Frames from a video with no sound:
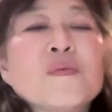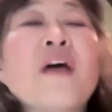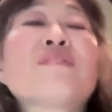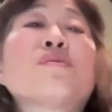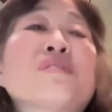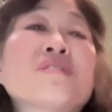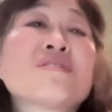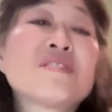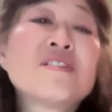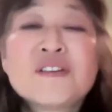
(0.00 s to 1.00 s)
we haven't really
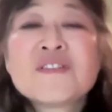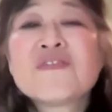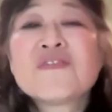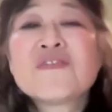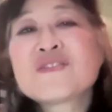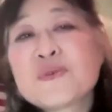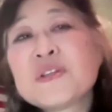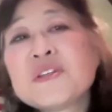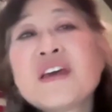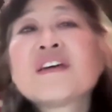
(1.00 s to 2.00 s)
seen all the phase
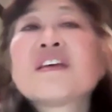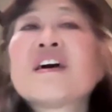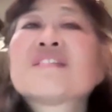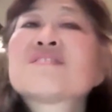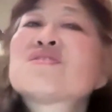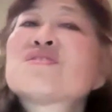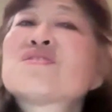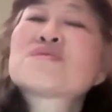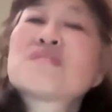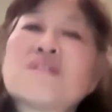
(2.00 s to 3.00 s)
3 data yet,
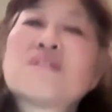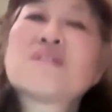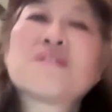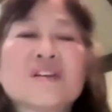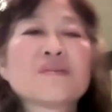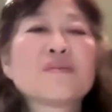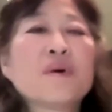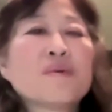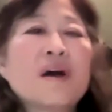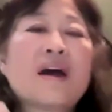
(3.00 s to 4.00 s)
too. So,
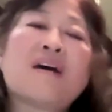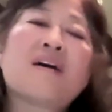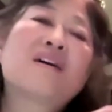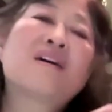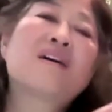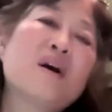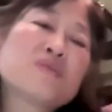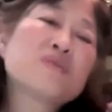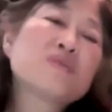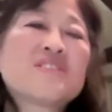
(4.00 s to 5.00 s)
how
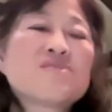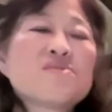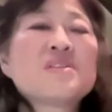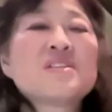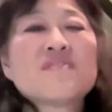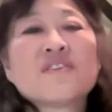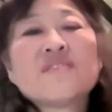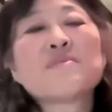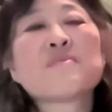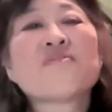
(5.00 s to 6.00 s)
was the phase 3
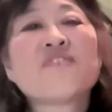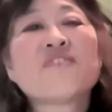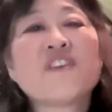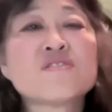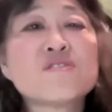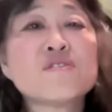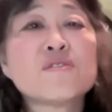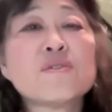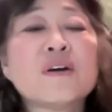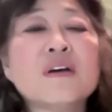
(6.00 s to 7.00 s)
different from the phase
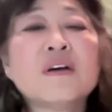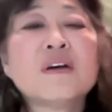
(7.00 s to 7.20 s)
2?